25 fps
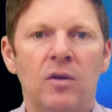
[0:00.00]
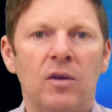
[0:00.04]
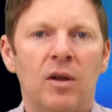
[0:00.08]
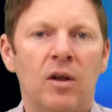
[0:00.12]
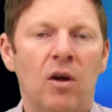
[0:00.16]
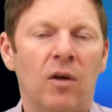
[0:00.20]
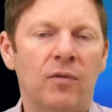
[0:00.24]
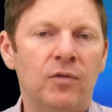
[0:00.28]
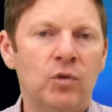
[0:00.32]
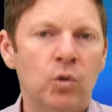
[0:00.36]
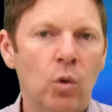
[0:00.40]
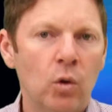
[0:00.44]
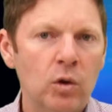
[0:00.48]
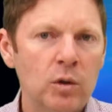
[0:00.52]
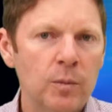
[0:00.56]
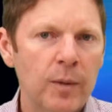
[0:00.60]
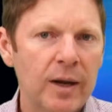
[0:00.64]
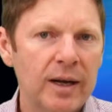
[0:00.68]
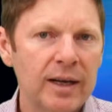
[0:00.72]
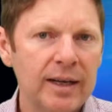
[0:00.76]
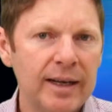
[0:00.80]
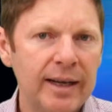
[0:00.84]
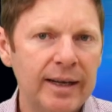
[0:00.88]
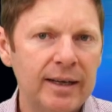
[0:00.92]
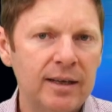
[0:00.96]
I've talked
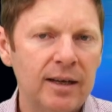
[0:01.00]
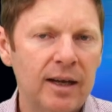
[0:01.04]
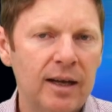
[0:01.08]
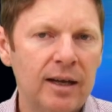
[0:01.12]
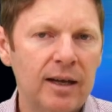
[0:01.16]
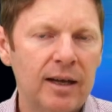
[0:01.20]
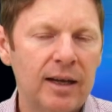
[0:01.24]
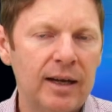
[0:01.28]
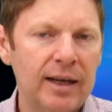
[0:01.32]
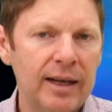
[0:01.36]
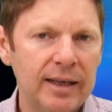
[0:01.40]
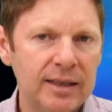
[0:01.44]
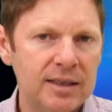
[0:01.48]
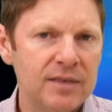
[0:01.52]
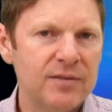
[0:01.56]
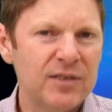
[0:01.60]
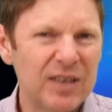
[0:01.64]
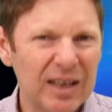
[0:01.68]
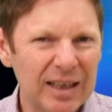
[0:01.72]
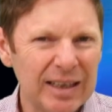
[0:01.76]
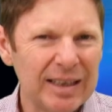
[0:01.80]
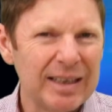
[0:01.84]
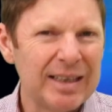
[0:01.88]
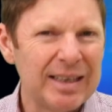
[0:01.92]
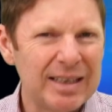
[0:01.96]
about electives
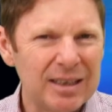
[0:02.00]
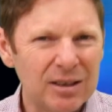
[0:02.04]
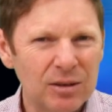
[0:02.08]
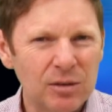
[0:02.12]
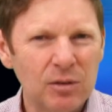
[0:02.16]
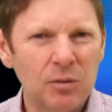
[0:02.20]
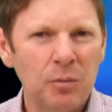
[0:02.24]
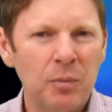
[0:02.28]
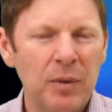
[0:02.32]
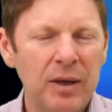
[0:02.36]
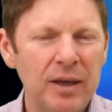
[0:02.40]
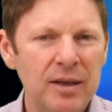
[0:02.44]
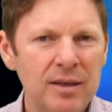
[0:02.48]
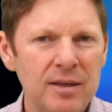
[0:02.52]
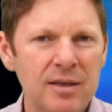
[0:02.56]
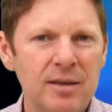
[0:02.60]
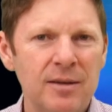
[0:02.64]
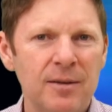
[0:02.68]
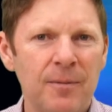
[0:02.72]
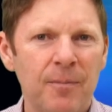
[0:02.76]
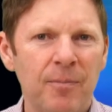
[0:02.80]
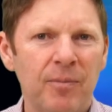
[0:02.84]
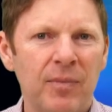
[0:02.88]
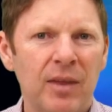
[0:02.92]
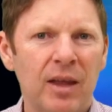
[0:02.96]
a little bit.
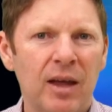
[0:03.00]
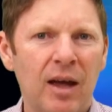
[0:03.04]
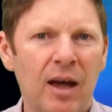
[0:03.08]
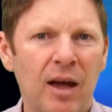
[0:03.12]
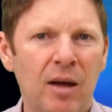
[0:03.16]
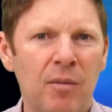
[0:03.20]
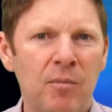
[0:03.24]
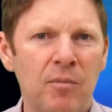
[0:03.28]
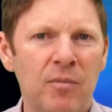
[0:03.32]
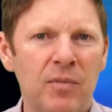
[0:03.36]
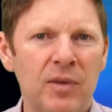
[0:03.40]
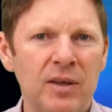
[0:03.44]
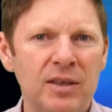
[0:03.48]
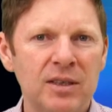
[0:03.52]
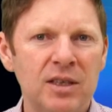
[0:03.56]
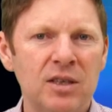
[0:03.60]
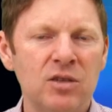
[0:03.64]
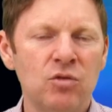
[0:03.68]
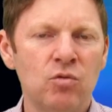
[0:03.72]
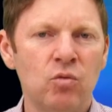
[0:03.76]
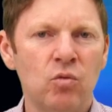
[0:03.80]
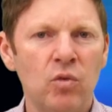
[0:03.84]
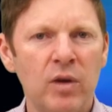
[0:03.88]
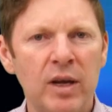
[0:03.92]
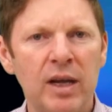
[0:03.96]
This
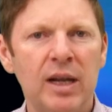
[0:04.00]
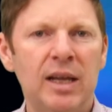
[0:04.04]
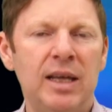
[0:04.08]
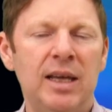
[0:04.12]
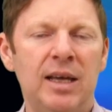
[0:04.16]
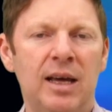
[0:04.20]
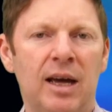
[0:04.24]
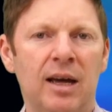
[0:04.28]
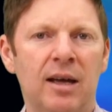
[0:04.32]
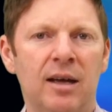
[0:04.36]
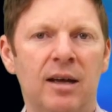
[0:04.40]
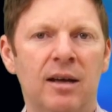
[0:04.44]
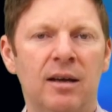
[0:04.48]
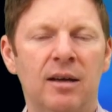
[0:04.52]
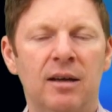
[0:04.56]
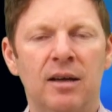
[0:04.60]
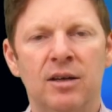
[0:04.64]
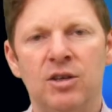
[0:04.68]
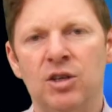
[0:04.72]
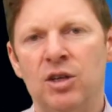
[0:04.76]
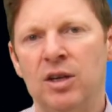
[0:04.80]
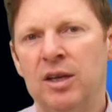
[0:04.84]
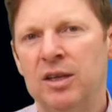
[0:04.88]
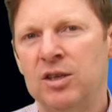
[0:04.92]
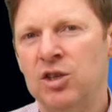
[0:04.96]
is really
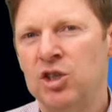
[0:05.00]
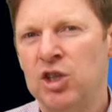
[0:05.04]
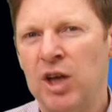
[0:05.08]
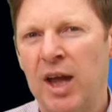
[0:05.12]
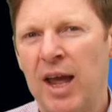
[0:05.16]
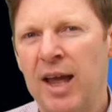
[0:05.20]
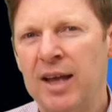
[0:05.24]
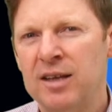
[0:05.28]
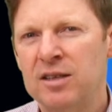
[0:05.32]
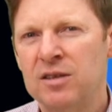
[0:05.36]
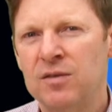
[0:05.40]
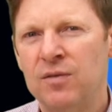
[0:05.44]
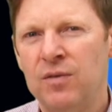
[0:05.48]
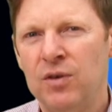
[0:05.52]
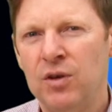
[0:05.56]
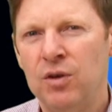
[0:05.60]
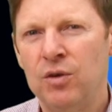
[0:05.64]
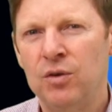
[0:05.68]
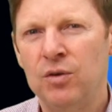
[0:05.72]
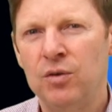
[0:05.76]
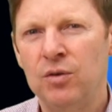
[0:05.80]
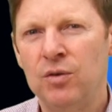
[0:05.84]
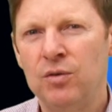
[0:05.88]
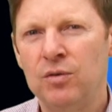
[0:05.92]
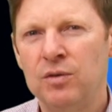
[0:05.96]
a chance for
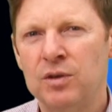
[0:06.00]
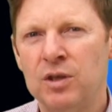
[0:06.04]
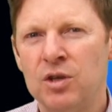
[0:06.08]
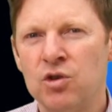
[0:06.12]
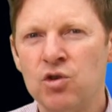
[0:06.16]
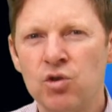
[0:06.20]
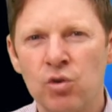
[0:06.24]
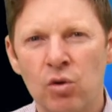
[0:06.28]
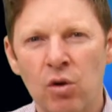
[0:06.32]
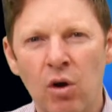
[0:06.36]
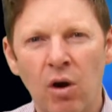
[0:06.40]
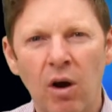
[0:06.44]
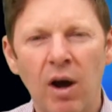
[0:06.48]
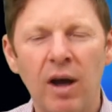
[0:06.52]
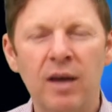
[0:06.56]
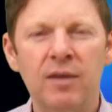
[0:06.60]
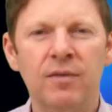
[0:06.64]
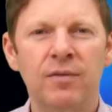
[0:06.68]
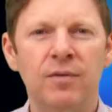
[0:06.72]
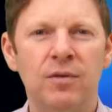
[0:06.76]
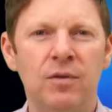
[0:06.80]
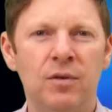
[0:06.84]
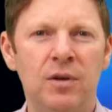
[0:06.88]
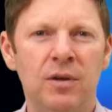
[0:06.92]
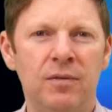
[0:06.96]
you to try a
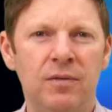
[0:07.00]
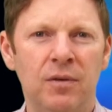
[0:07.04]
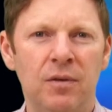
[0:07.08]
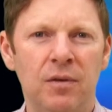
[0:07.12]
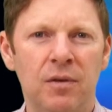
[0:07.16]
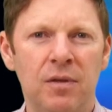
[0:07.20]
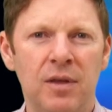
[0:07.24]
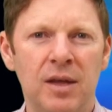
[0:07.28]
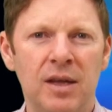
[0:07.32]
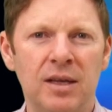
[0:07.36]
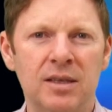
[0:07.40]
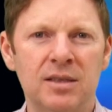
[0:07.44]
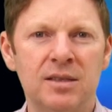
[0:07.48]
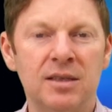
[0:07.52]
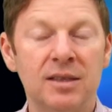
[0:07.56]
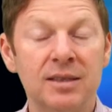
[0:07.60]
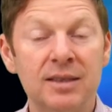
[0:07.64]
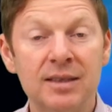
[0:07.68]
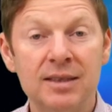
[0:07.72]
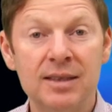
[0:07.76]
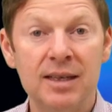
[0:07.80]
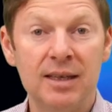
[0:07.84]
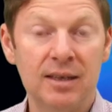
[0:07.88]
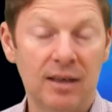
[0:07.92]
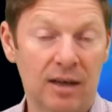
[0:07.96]
few different things to
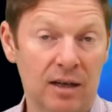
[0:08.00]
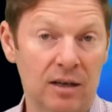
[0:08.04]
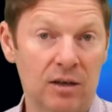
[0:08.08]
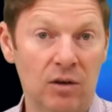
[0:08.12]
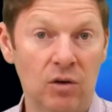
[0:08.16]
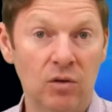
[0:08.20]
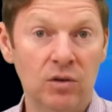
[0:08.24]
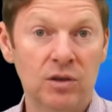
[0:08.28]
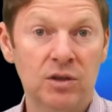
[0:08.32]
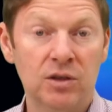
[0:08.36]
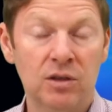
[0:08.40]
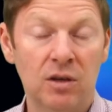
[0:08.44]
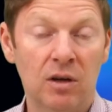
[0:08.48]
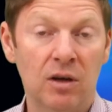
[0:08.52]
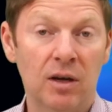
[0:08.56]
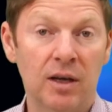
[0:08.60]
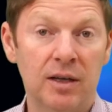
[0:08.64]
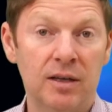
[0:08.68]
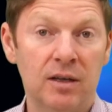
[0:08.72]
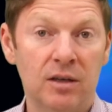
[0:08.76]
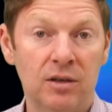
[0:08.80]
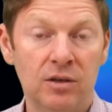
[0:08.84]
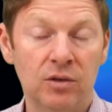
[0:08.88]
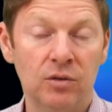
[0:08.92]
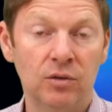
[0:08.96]
sit
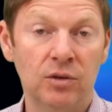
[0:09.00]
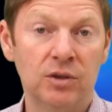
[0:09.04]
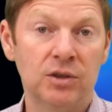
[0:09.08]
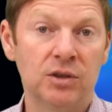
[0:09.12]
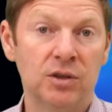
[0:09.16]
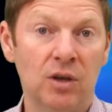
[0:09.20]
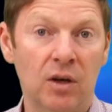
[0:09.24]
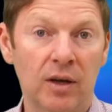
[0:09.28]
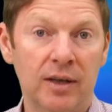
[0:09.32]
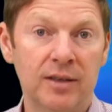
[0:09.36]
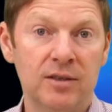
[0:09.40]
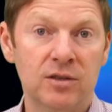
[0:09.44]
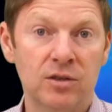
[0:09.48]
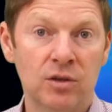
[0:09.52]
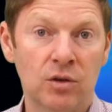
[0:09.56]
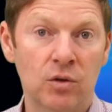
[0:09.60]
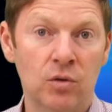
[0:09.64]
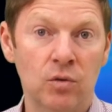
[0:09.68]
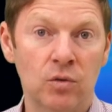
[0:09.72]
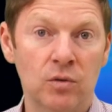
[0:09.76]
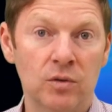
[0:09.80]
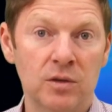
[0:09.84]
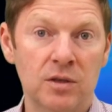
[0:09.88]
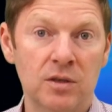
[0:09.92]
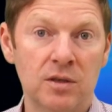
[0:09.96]
alongside your science
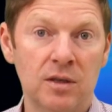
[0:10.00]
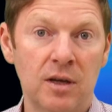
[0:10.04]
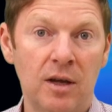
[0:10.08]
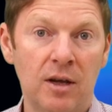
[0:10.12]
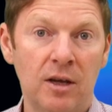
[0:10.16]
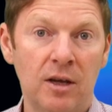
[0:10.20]
course.